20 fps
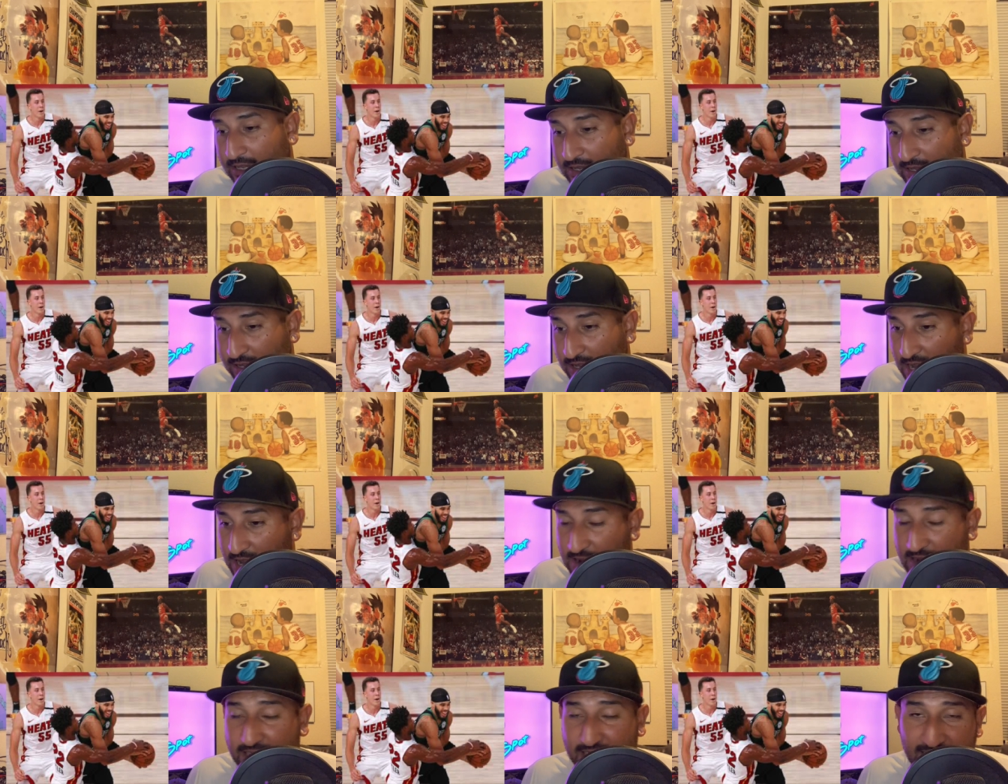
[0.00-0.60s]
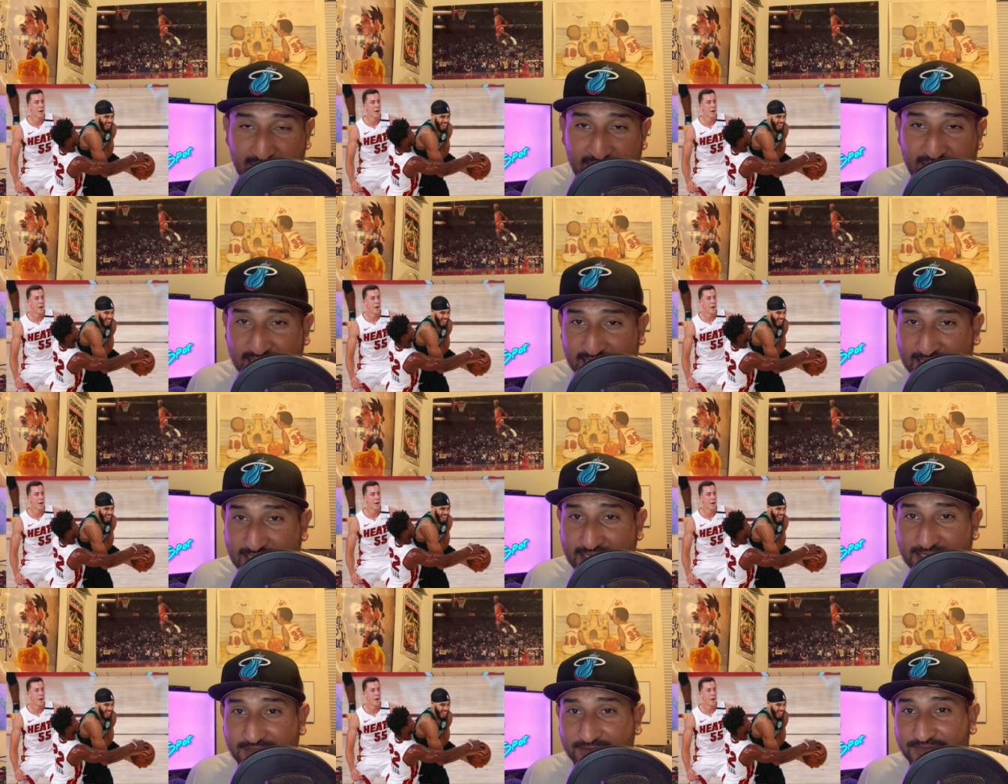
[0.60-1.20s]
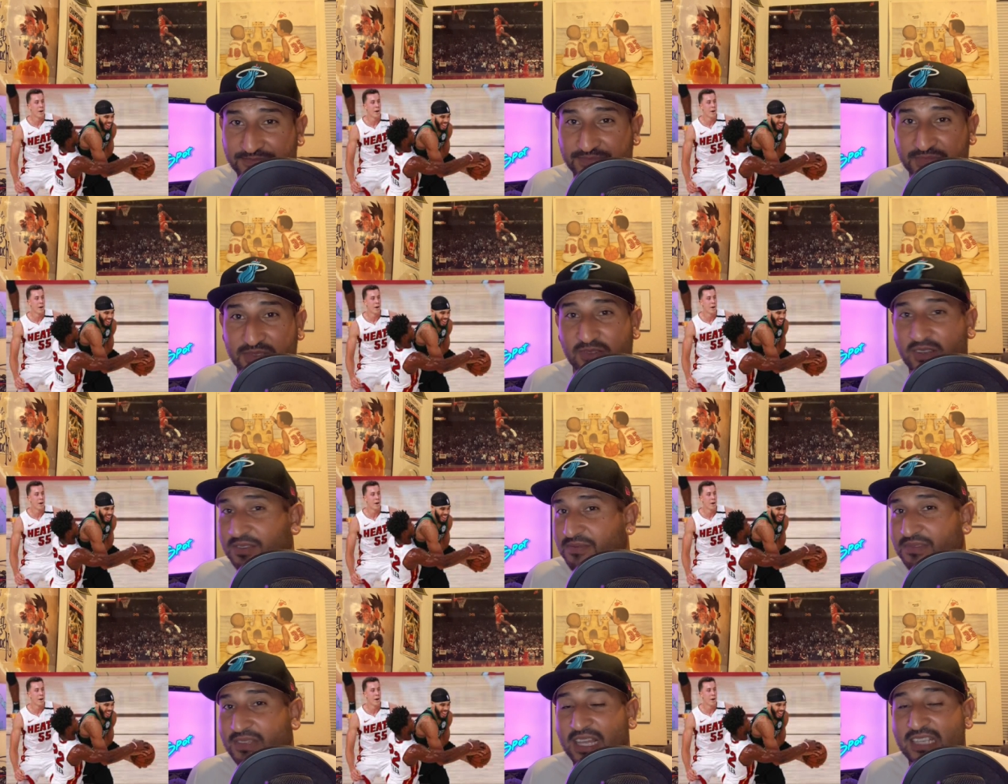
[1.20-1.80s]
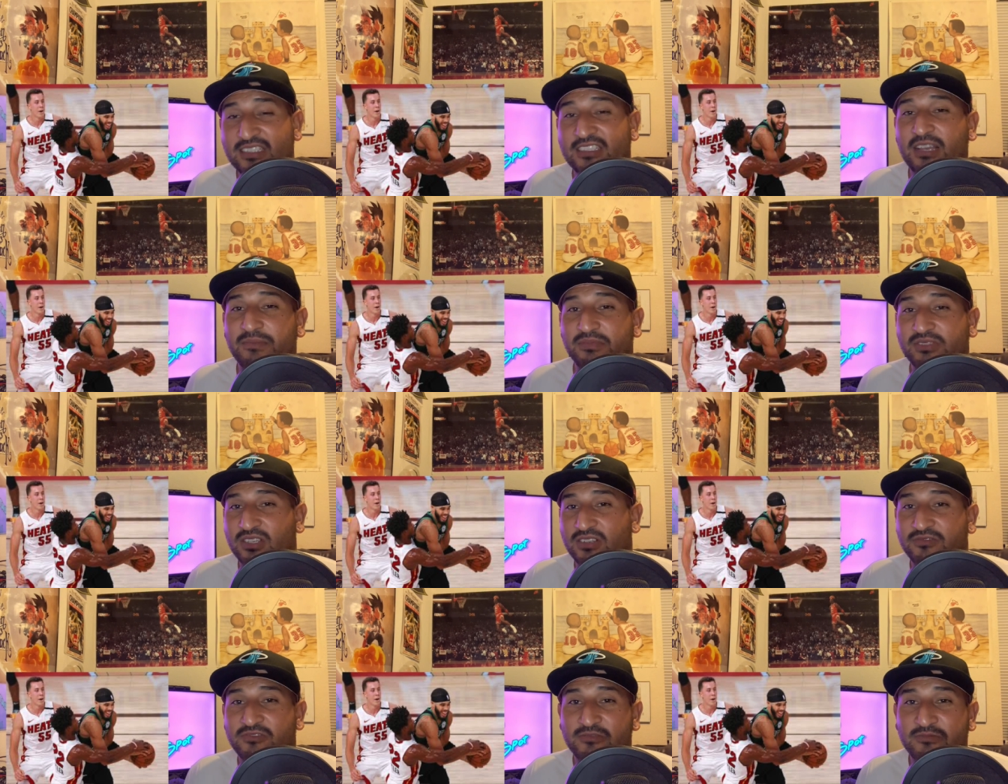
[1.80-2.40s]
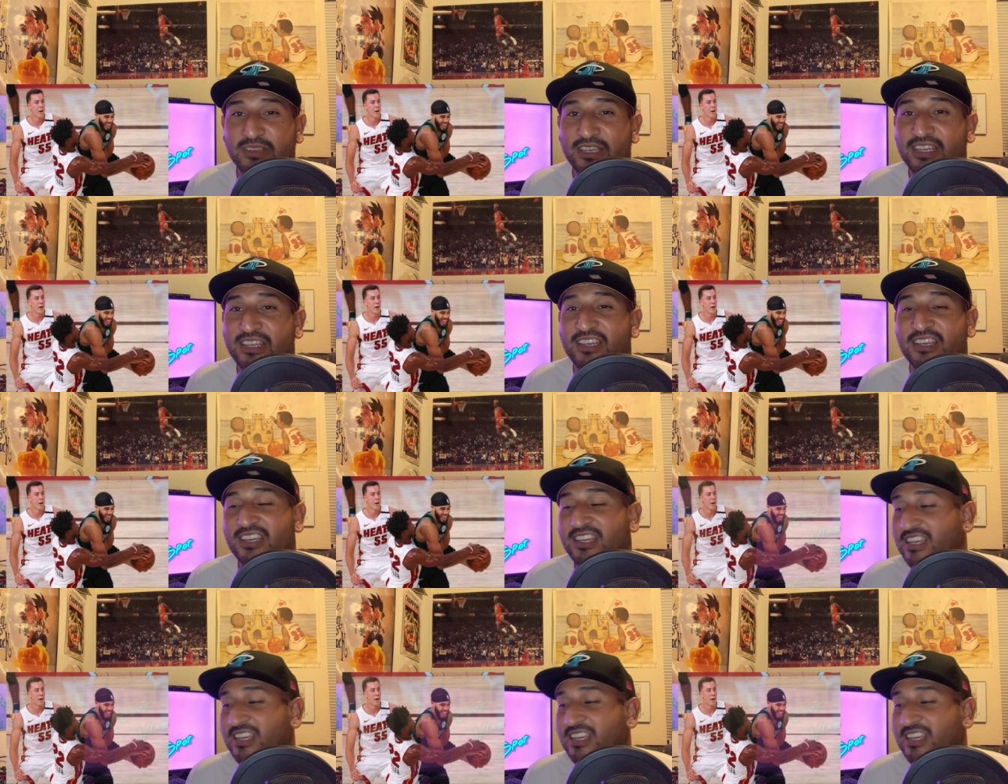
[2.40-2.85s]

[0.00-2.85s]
All right, guys. Well, that's the episode for me.